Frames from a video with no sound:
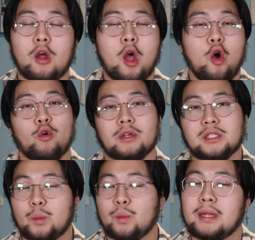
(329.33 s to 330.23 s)
or
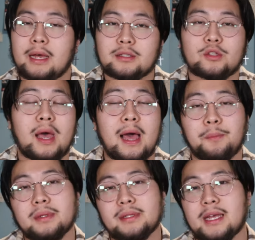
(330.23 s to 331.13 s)
someone else to help
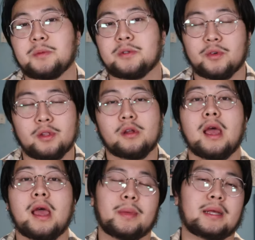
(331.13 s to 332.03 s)
Desmond Ridder,
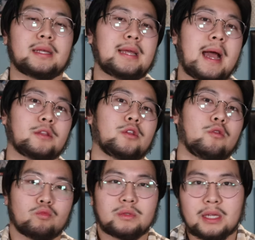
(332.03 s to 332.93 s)
because I
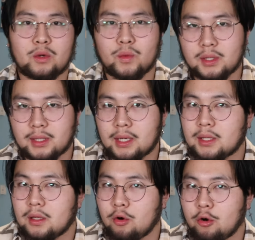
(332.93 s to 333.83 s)
don't think we should take another
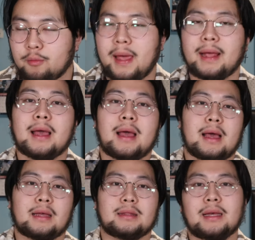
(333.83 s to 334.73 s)
quarterback
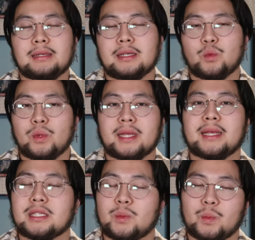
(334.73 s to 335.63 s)
unless we can get
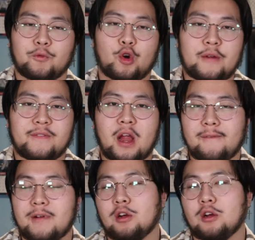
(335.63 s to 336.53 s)
someone for a very,
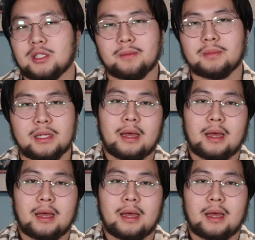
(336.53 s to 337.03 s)
very cheap deal.